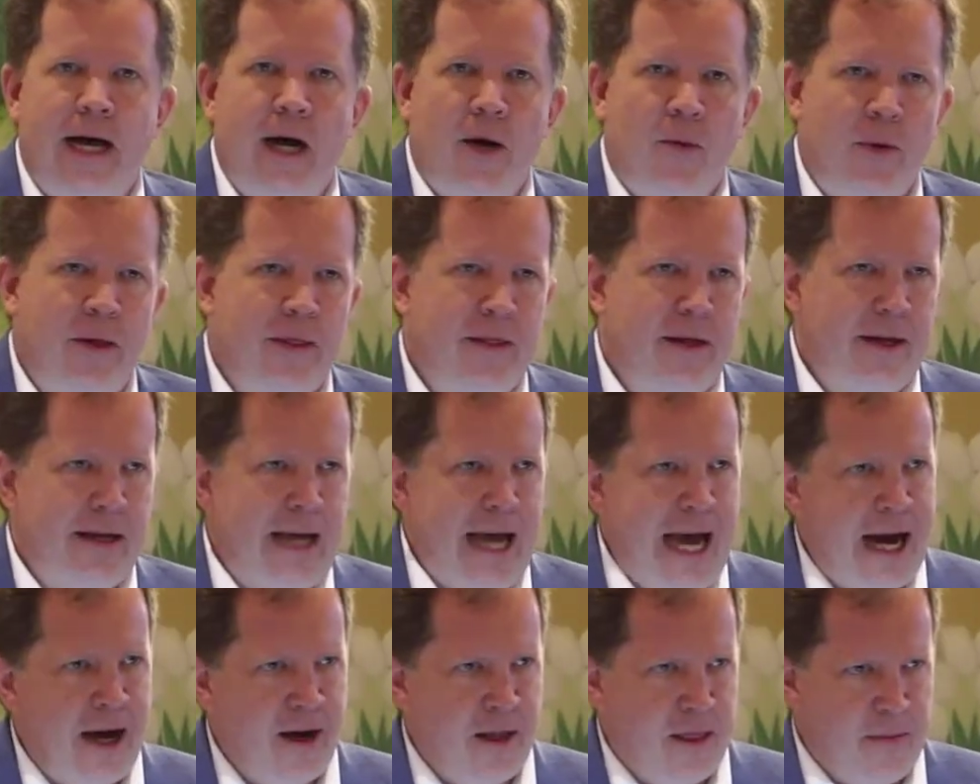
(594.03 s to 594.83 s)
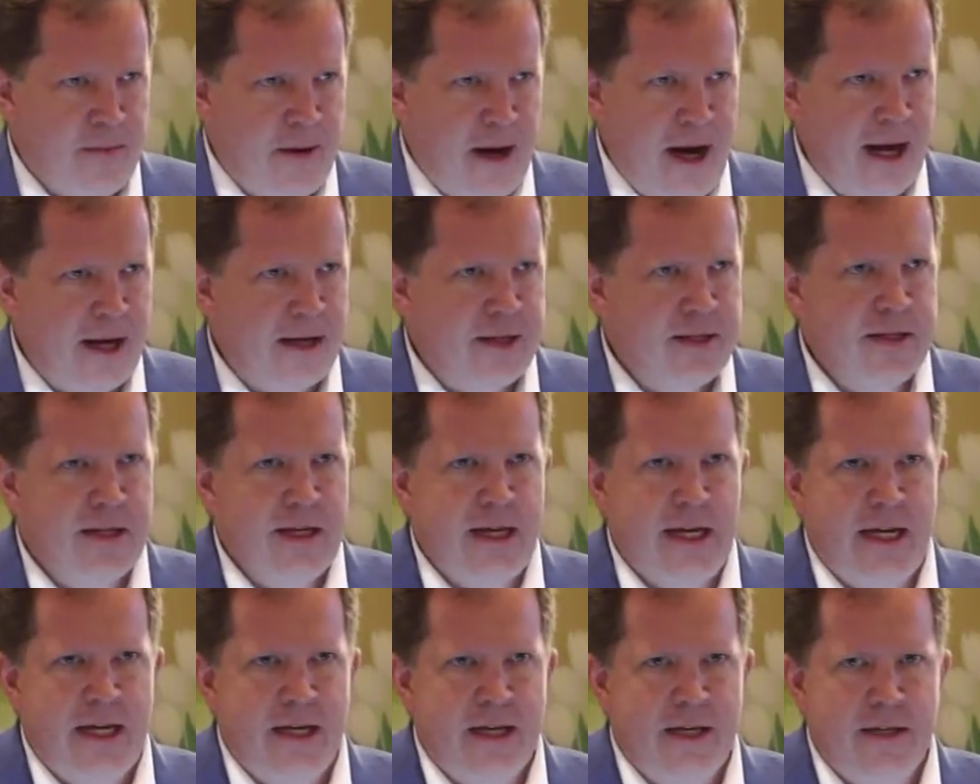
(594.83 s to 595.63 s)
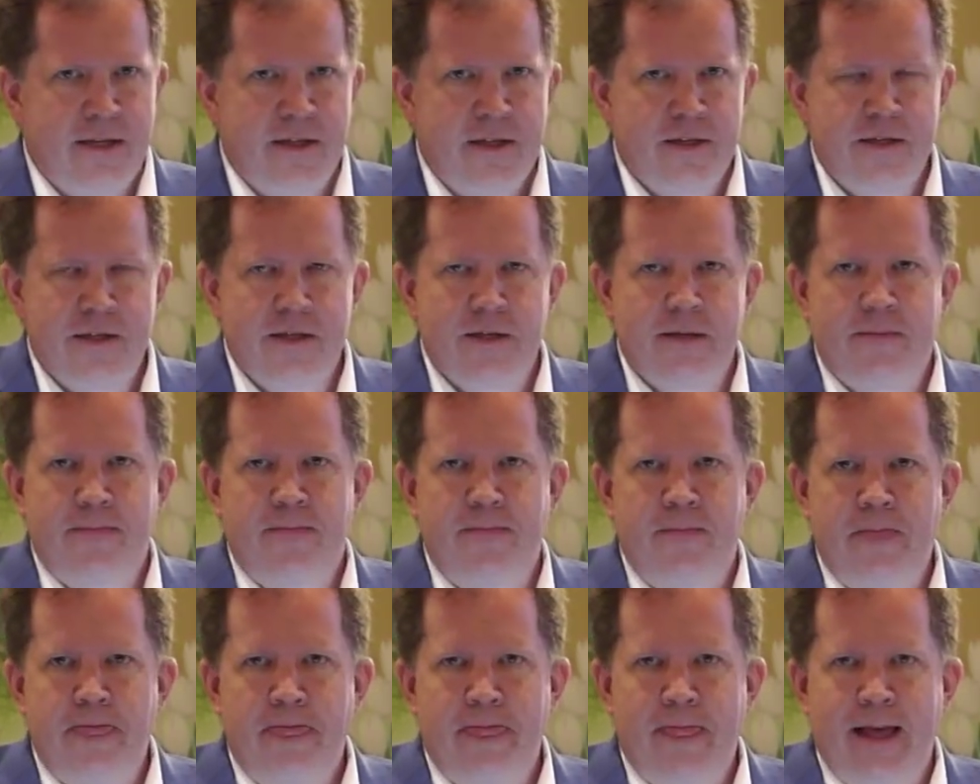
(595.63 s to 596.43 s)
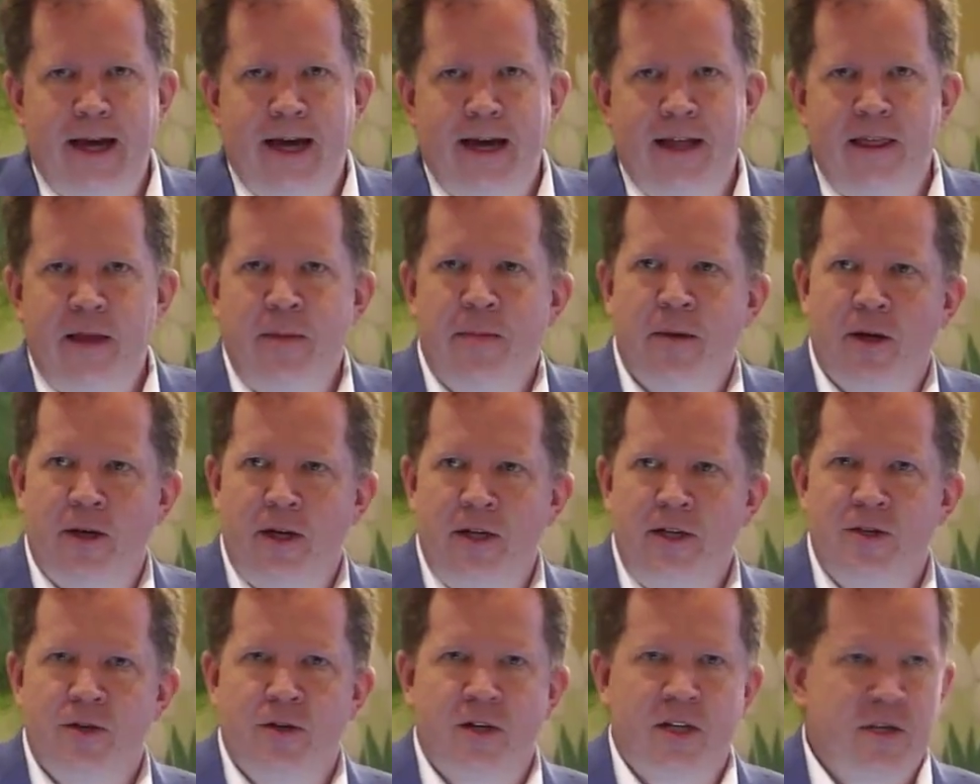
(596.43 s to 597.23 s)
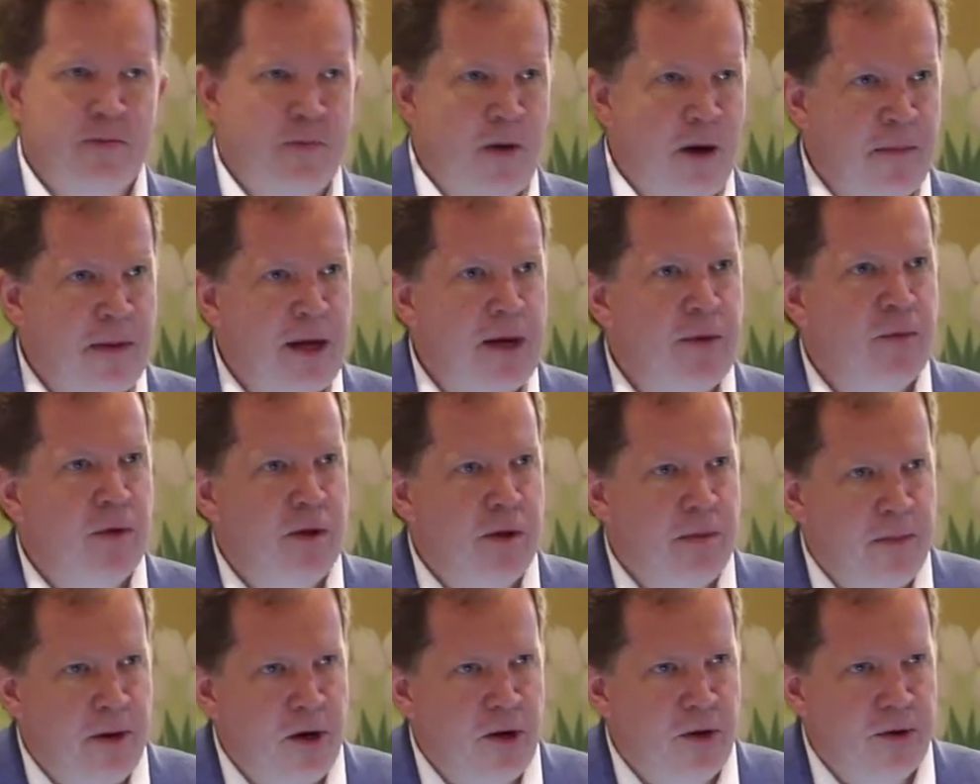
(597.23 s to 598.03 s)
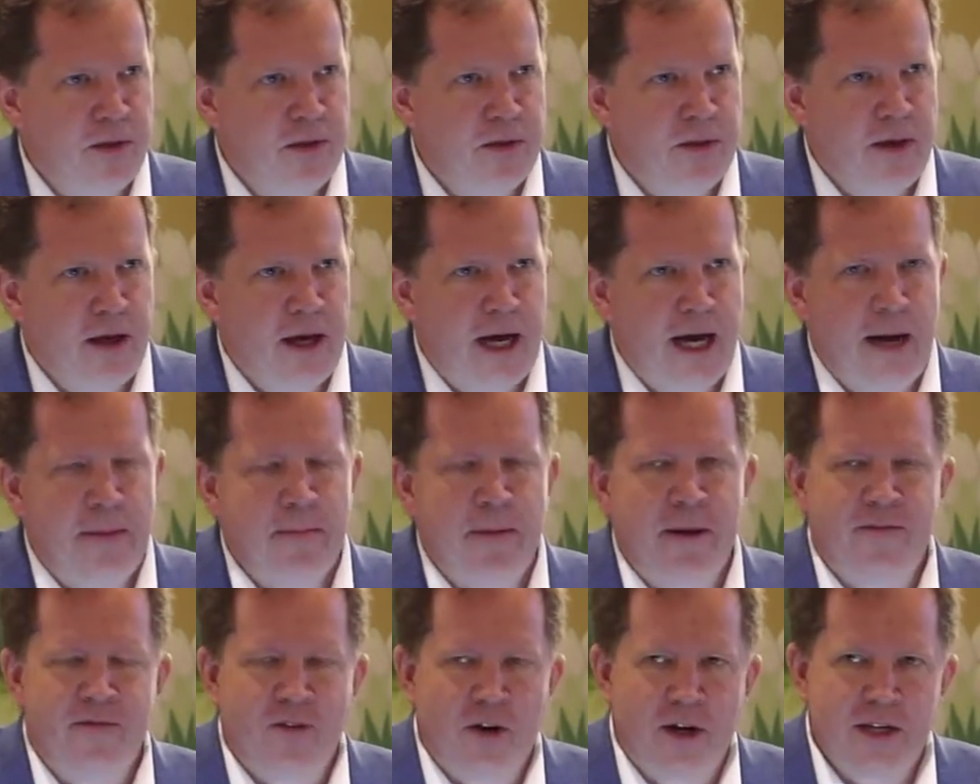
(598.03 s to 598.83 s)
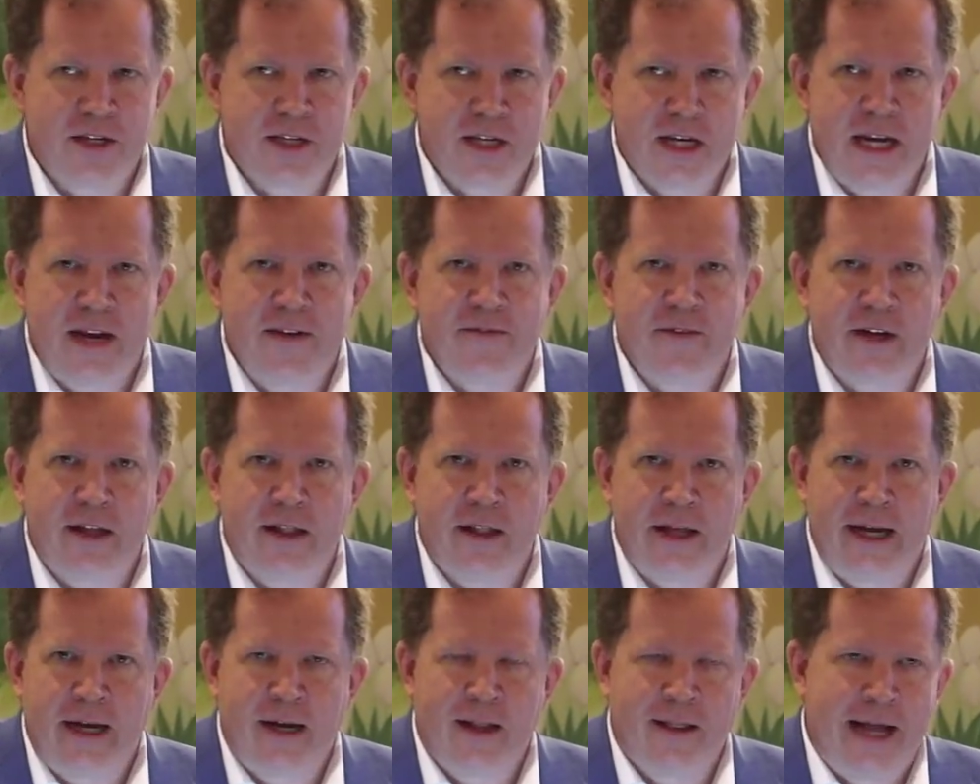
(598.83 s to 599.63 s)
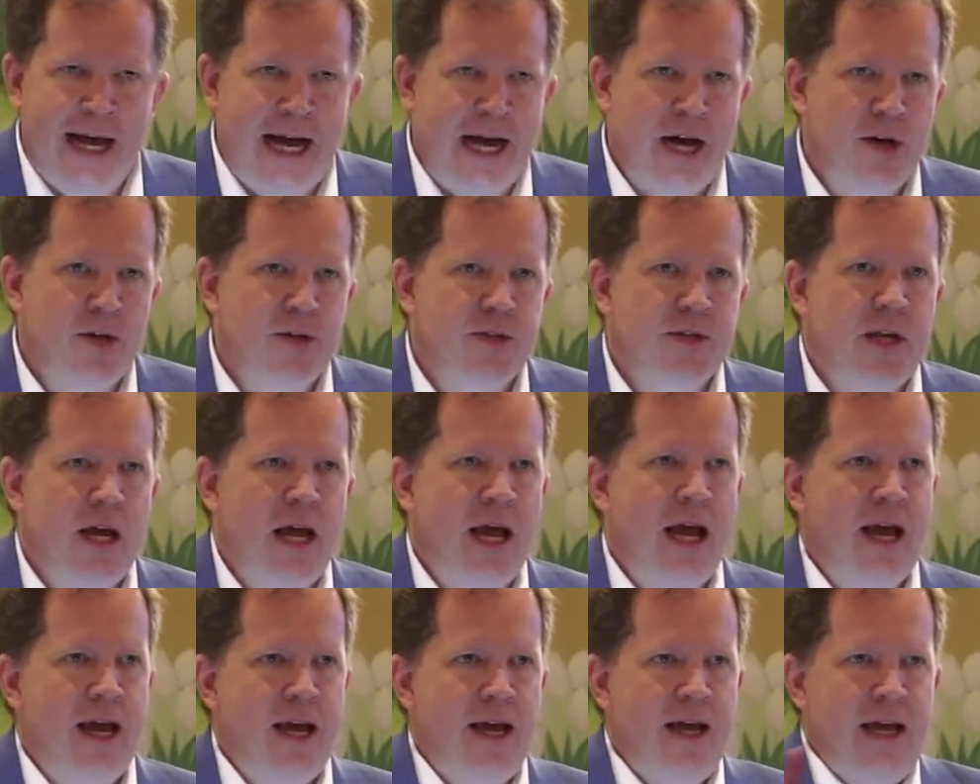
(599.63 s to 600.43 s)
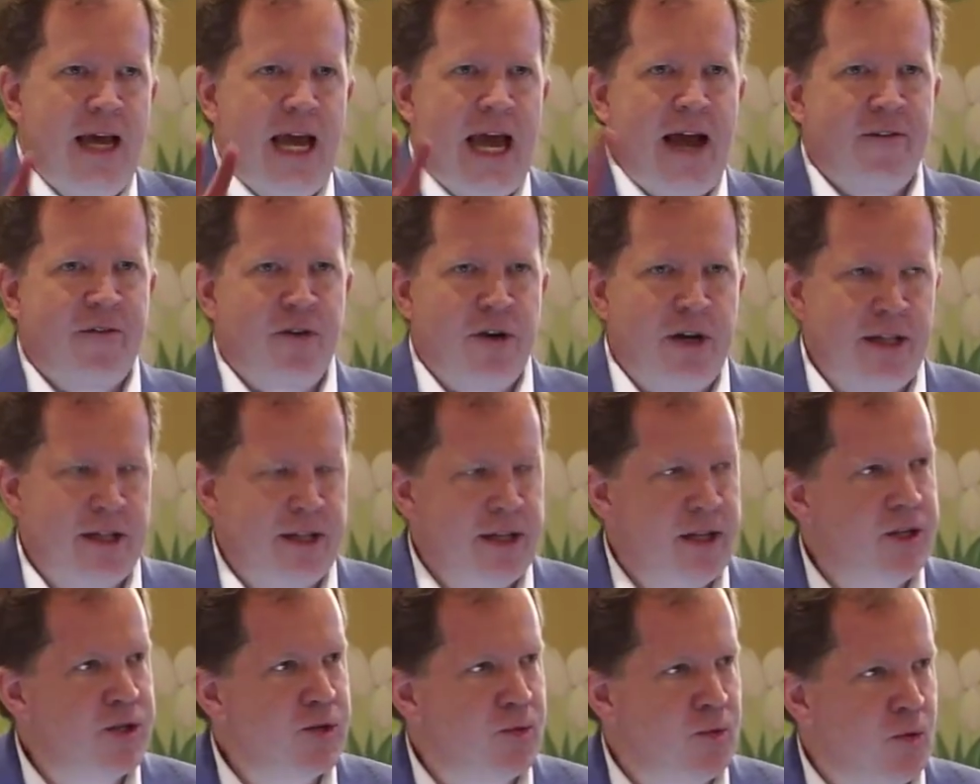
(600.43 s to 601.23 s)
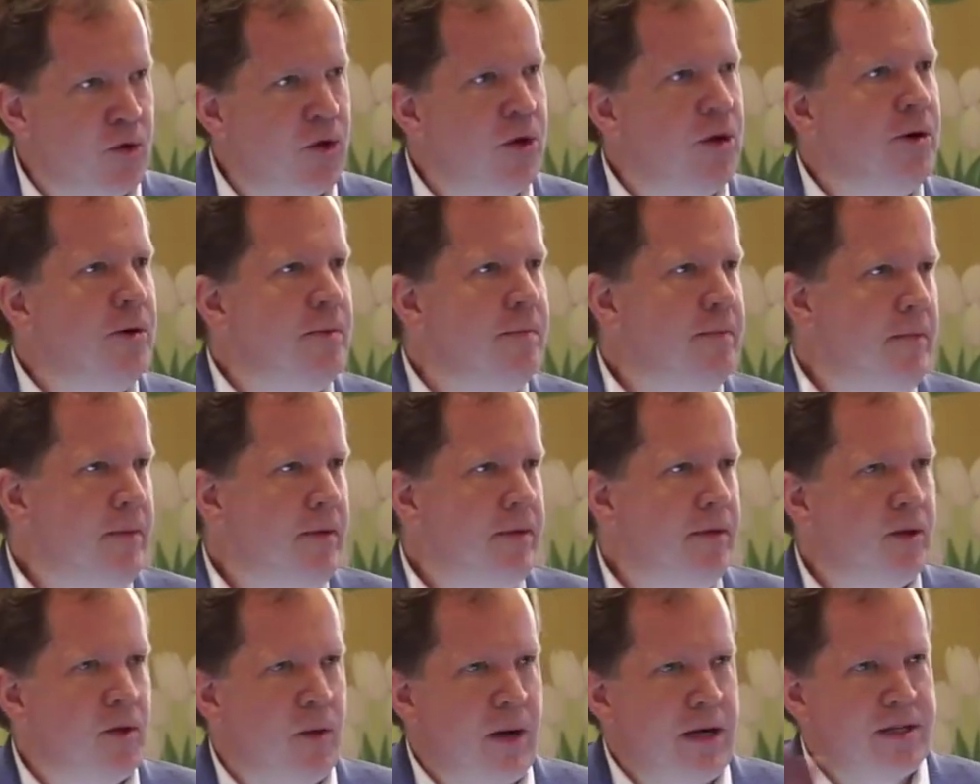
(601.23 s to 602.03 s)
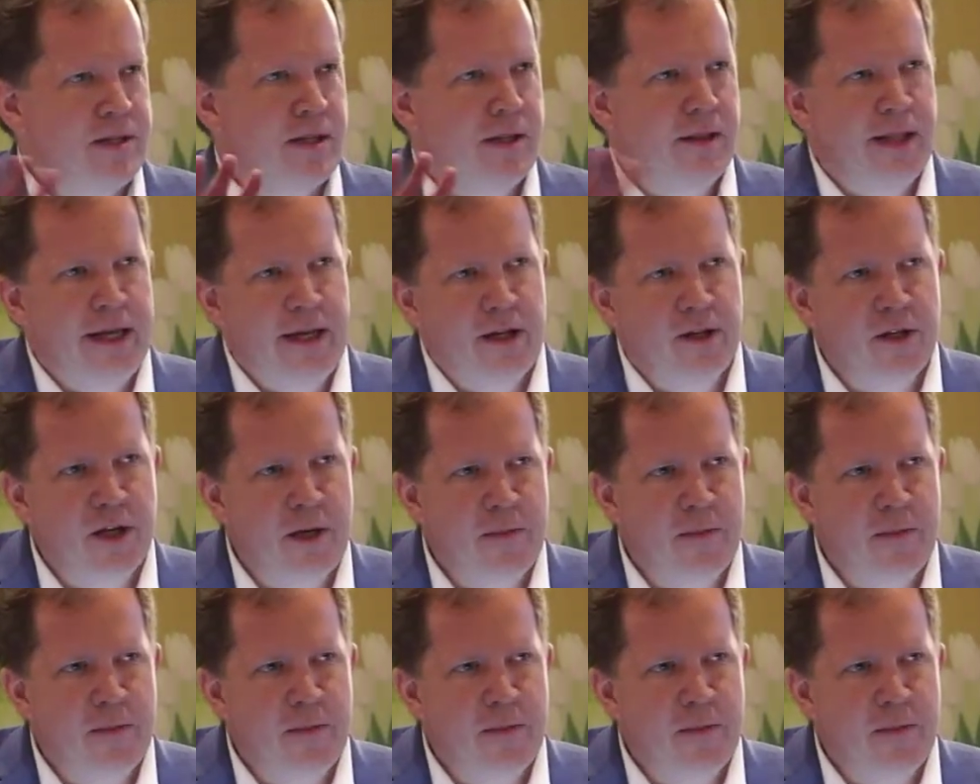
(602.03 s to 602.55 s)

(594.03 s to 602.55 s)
we think out of the box, is the ability to experiment with both, but very significantly it allows everyone in this room, the rest of the legal